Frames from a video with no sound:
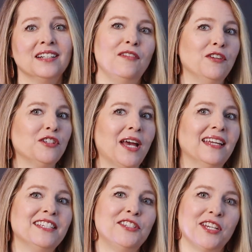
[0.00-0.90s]
If your
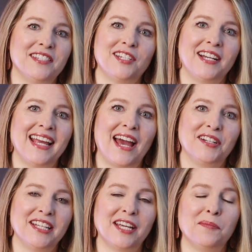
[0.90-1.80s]
child is just starting
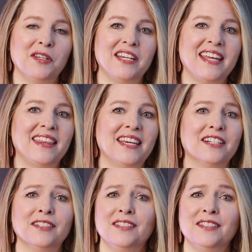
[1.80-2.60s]
out in community theater,